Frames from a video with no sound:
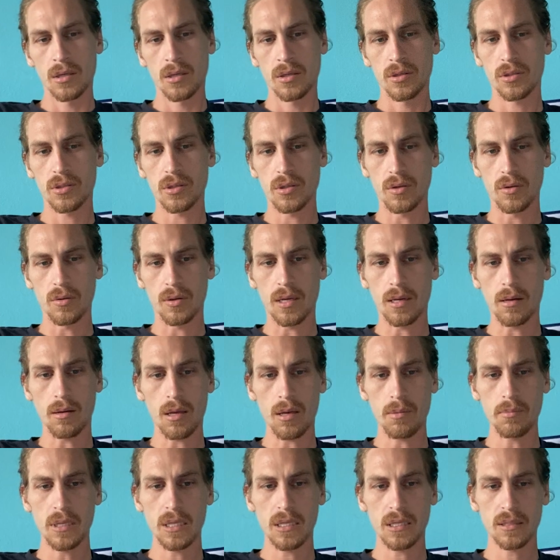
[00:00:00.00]
So
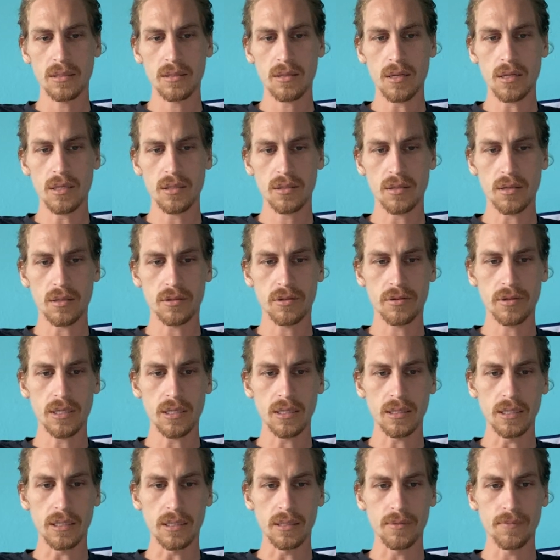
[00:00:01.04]
I mean, it's gonna start
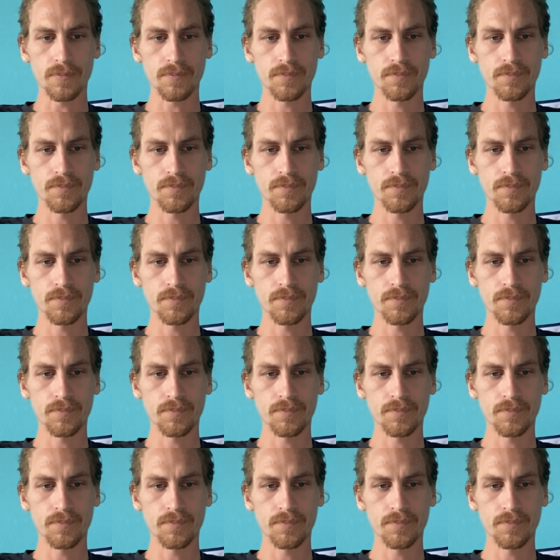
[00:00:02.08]
trickling.